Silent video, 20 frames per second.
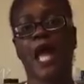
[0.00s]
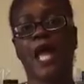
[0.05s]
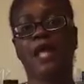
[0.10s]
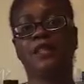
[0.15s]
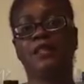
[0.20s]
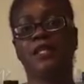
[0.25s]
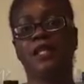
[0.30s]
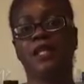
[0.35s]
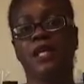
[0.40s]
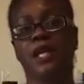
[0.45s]

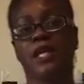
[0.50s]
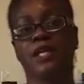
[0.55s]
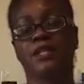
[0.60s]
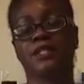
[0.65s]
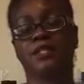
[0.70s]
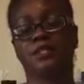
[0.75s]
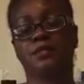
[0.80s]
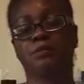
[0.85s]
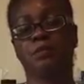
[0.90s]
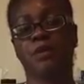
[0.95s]
at the
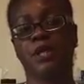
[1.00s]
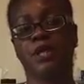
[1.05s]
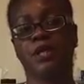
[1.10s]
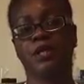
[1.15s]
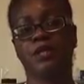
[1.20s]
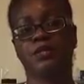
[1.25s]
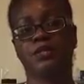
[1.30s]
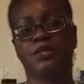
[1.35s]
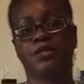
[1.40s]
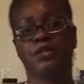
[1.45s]

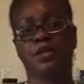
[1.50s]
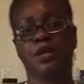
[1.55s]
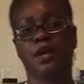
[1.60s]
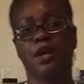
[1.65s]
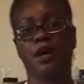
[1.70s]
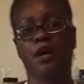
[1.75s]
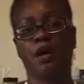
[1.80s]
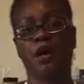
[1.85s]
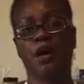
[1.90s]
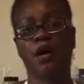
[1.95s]
expense
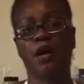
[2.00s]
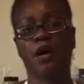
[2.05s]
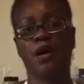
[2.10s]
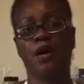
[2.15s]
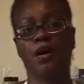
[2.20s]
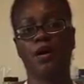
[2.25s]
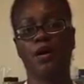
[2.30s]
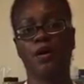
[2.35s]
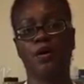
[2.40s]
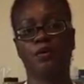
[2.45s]

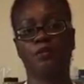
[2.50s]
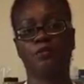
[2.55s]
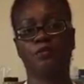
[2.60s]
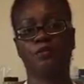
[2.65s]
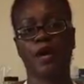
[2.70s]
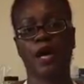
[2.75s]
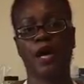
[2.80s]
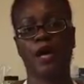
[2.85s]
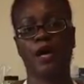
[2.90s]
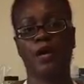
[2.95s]

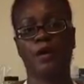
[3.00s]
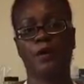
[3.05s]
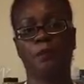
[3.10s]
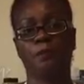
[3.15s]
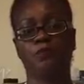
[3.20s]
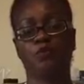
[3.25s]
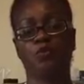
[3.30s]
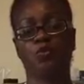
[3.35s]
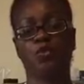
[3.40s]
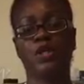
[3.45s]
of
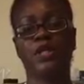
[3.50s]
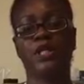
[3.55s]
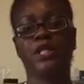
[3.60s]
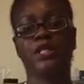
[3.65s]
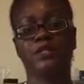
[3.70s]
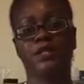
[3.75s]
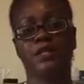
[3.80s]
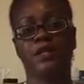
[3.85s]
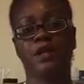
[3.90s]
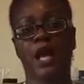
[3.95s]

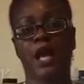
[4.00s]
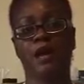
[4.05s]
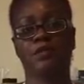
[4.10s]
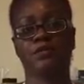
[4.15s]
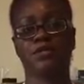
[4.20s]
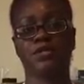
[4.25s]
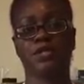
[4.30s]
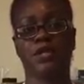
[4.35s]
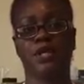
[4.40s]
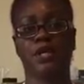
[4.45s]
really
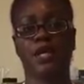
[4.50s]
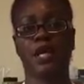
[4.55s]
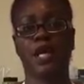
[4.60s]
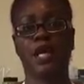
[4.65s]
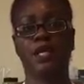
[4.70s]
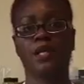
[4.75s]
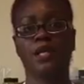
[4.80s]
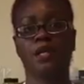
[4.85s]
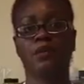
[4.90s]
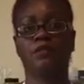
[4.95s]
denouncing
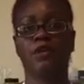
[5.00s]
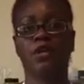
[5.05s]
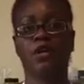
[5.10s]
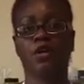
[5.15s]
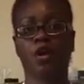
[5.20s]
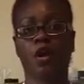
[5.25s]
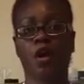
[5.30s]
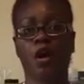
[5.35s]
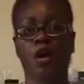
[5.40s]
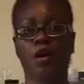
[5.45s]
and
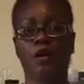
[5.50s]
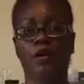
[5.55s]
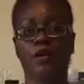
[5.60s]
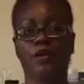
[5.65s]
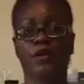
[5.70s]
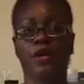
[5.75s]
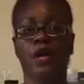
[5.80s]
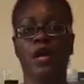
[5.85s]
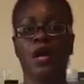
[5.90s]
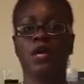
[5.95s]
giving
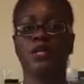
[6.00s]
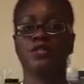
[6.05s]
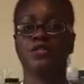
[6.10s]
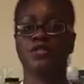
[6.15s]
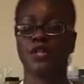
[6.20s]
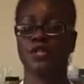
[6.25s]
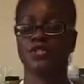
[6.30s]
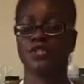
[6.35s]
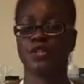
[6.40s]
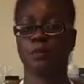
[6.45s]
lard
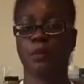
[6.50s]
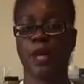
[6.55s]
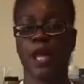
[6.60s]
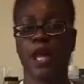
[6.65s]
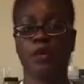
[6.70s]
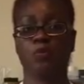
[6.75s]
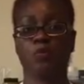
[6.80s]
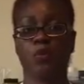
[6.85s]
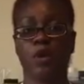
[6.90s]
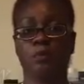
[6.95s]
such a
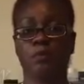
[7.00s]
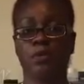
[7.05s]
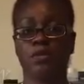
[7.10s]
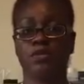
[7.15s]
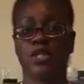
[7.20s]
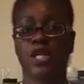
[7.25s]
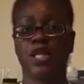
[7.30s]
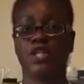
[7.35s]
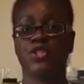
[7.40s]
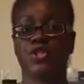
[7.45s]
bad
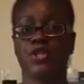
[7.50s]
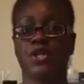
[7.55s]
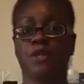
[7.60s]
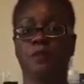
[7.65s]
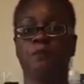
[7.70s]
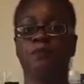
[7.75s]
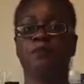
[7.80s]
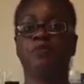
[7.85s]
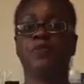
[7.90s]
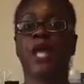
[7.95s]

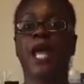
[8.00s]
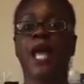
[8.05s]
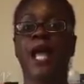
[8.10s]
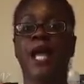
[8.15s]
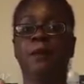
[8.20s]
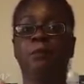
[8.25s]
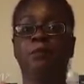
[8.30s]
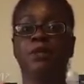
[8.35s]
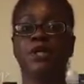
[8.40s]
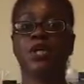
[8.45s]
reputation.
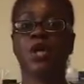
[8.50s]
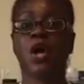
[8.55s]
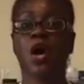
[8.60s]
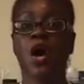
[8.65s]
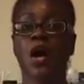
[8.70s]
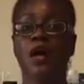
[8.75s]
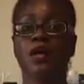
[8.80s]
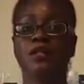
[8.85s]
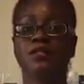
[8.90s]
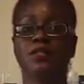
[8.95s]
And
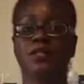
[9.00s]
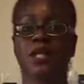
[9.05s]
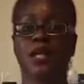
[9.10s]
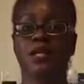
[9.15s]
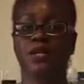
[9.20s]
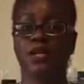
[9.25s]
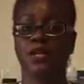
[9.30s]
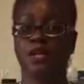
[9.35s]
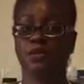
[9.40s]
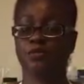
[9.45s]
because
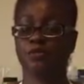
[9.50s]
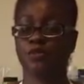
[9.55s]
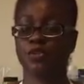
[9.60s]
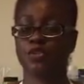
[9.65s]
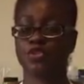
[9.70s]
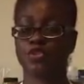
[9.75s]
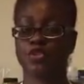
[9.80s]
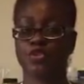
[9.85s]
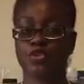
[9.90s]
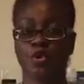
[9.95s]
they did it
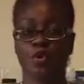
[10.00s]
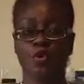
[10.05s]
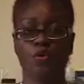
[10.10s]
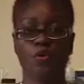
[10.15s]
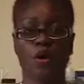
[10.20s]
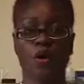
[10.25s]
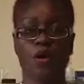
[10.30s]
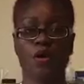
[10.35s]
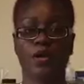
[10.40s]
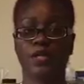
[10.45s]
for so
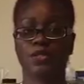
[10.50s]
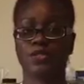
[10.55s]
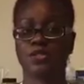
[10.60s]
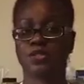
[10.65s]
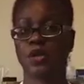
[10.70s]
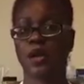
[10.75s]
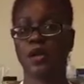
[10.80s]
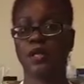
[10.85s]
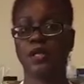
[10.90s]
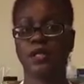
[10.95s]
long, it
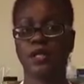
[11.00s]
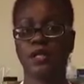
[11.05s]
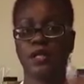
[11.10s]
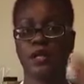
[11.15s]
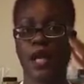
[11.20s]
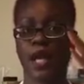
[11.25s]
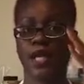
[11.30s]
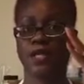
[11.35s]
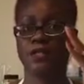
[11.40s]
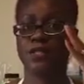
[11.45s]
started
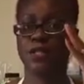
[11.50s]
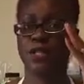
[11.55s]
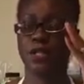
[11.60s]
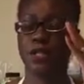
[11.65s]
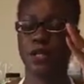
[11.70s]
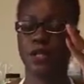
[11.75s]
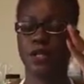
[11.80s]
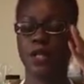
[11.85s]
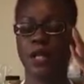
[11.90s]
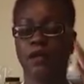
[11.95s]
at
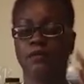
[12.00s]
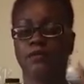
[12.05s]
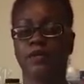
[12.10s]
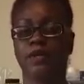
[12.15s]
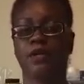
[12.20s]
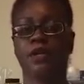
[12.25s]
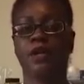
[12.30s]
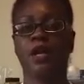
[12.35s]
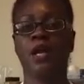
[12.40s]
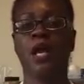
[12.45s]

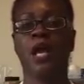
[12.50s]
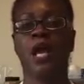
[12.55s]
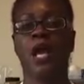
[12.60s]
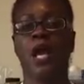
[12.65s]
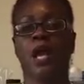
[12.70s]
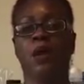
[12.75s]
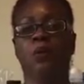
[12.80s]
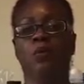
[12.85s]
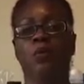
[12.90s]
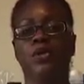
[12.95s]
1911.
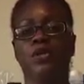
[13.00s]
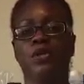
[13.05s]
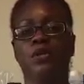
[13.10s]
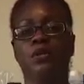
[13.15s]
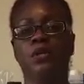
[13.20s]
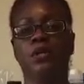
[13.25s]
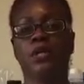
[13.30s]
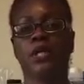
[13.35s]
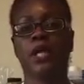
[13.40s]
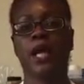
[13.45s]
And when
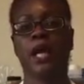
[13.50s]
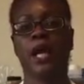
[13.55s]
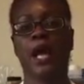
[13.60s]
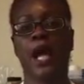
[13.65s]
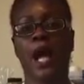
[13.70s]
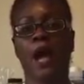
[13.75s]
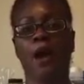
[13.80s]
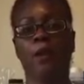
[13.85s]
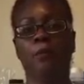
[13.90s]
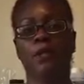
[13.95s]
you look at
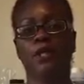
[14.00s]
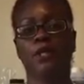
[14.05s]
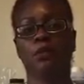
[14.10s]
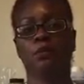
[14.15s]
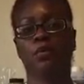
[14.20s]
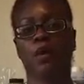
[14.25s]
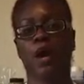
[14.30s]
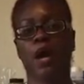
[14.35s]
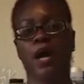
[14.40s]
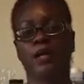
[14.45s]
how
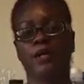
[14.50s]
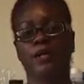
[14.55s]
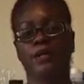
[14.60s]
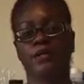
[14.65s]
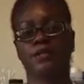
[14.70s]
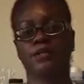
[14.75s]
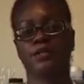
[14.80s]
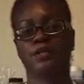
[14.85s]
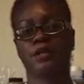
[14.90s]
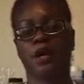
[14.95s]
many
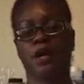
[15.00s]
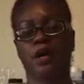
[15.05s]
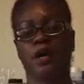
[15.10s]
products